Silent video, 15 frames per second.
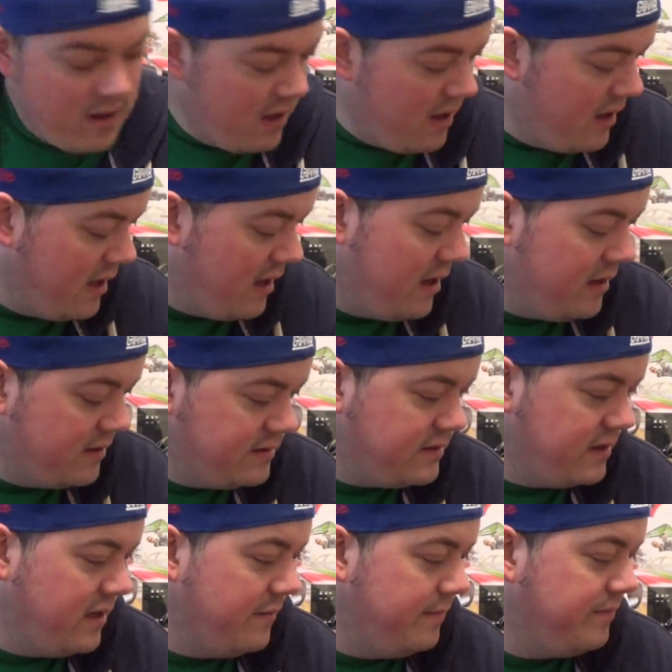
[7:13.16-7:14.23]

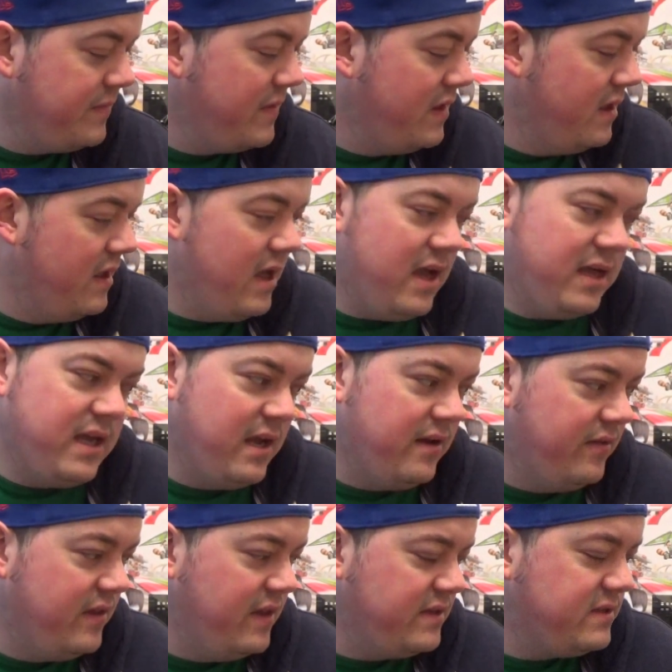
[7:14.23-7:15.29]
And
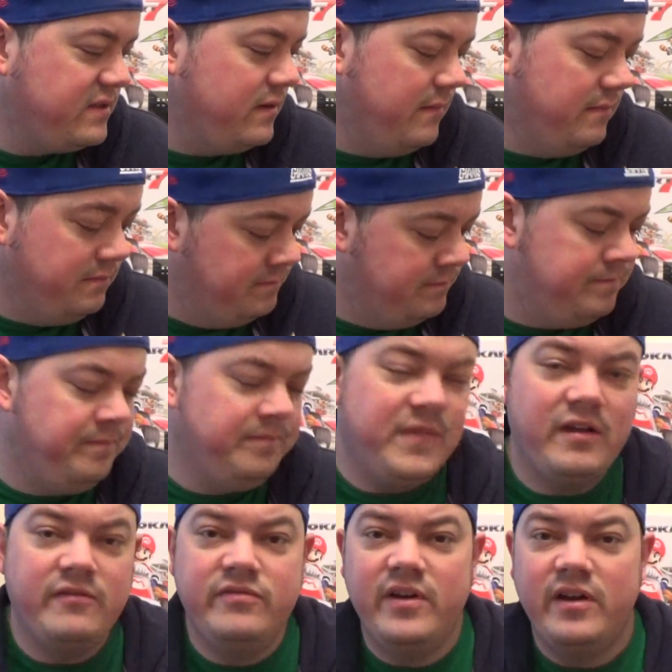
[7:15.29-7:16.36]
again, this
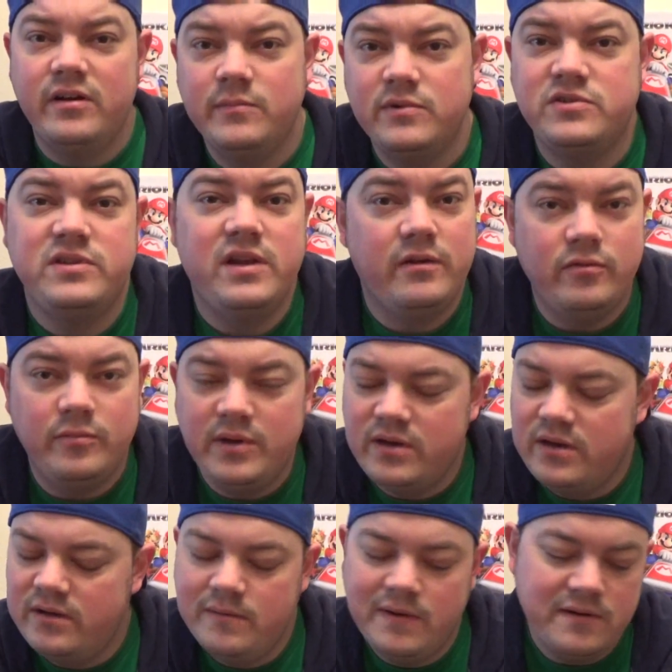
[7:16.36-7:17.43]
I very much doubt will be
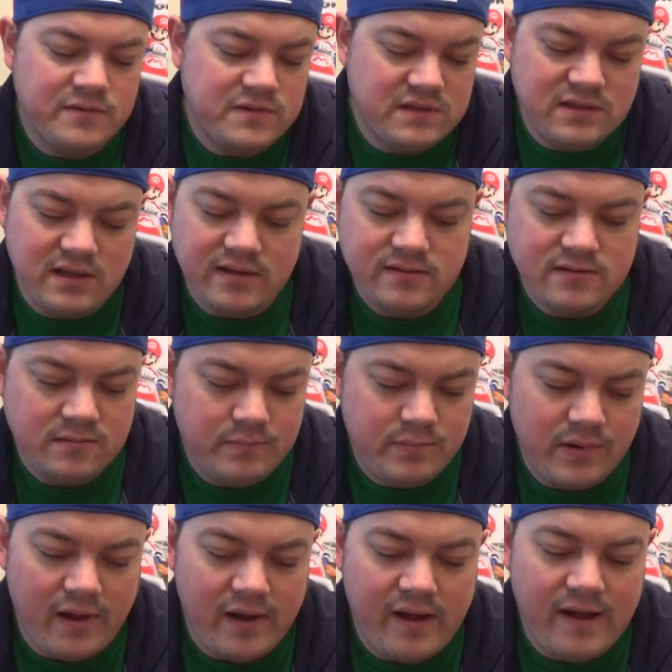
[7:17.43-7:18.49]
on anyone else's list,
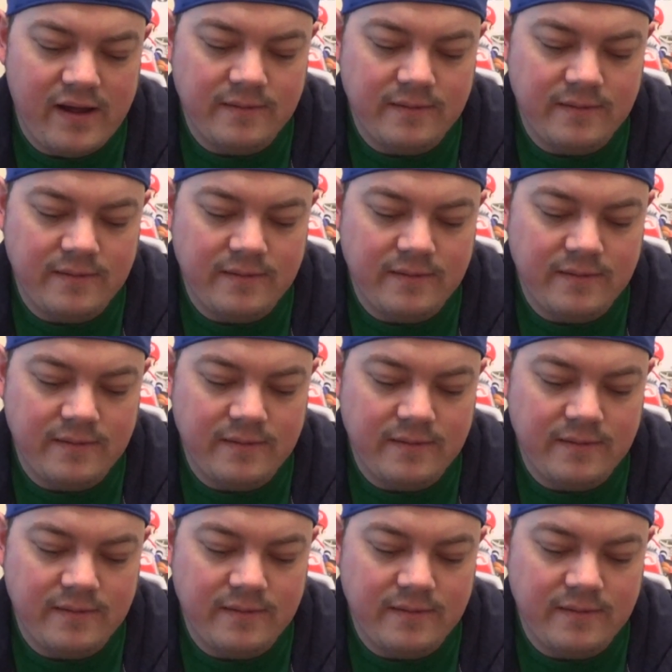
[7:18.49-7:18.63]
but